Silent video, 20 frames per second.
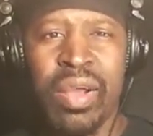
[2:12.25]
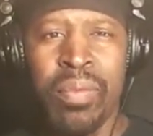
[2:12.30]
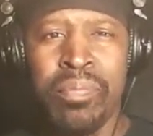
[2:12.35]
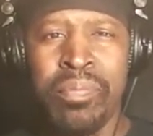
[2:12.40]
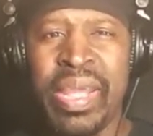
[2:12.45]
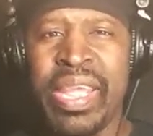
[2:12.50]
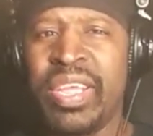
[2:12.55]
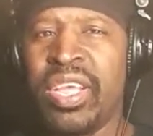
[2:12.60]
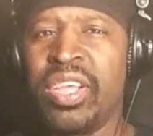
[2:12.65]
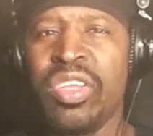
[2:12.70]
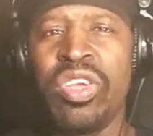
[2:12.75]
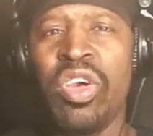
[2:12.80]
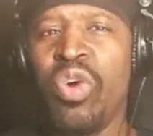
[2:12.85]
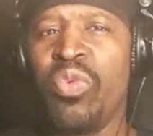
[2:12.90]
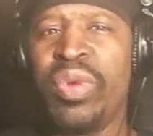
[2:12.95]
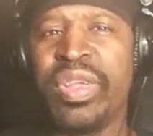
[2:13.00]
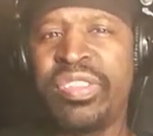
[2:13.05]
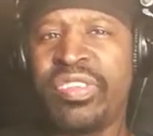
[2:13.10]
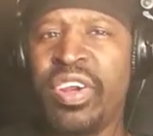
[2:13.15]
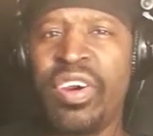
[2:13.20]
Making your
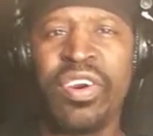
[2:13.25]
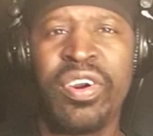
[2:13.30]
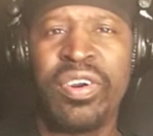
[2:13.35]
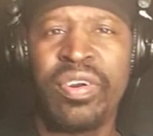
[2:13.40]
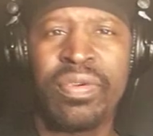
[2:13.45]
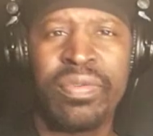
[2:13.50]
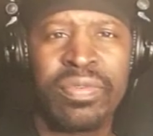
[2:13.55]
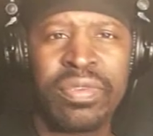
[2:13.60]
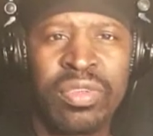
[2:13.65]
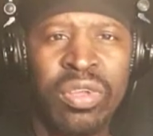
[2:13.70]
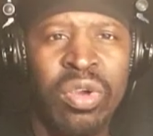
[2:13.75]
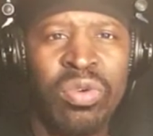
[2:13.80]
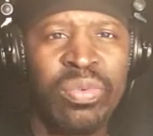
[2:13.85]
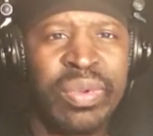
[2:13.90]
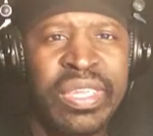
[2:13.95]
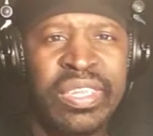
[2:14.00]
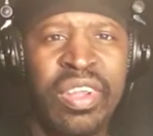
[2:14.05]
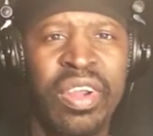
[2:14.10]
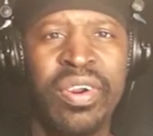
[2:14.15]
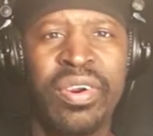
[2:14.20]

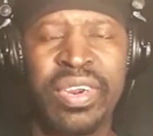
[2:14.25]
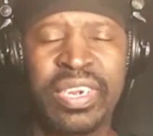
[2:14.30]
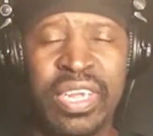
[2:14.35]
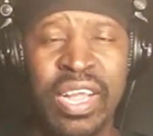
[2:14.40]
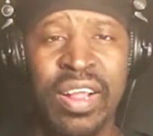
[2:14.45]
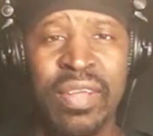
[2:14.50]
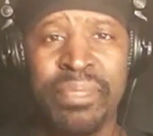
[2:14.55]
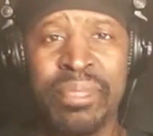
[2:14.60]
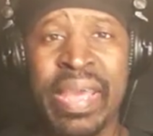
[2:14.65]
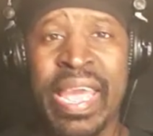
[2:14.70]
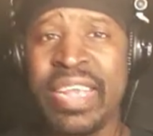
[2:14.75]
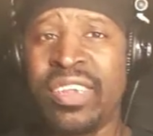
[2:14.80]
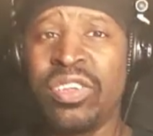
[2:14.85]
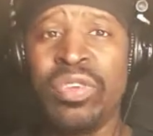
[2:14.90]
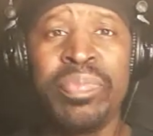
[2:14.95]
return comeback.